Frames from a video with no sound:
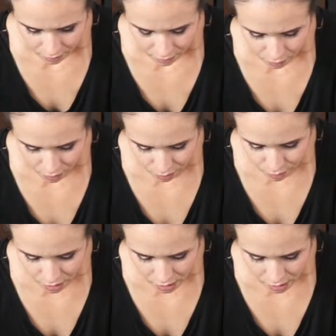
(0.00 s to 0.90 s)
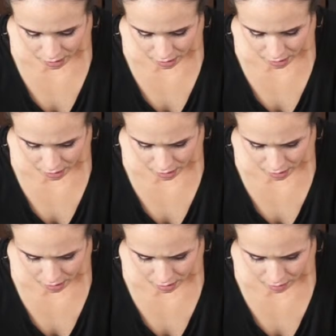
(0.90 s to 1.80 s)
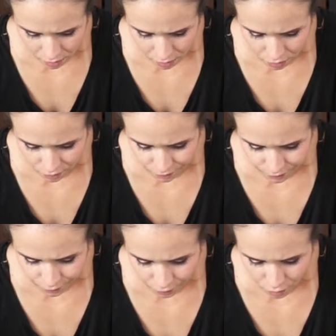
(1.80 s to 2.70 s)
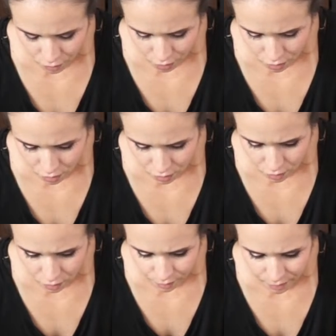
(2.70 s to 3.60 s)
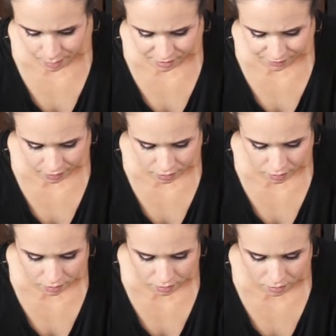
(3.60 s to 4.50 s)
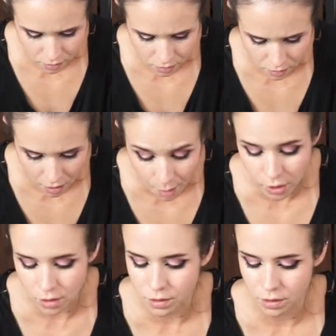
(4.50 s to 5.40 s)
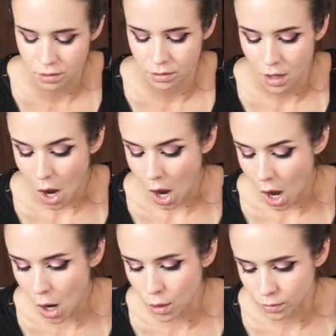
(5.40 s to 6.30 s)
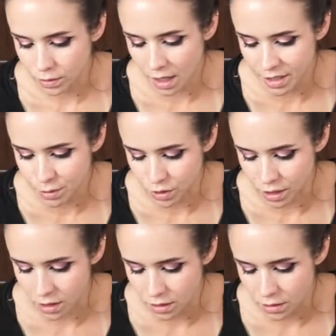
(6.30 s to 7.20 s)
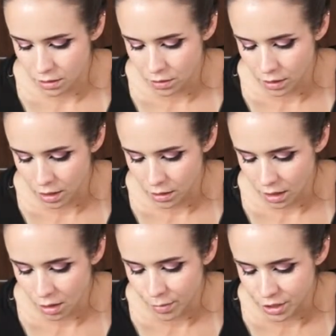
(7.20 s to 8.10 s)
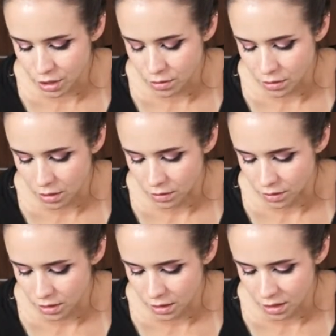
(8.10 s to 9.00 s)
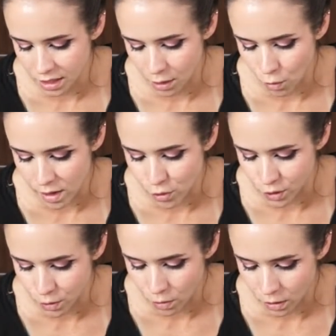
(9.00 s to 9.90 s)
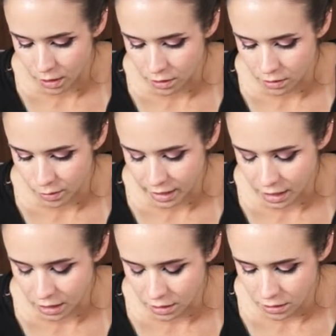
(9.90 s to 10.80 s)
Go to me. Go to photos. Maybe if I do uploads. Oh, that makes more sense. Okay, I'll bet you. Oh, this is gonna take way more scrolling. Oh my God.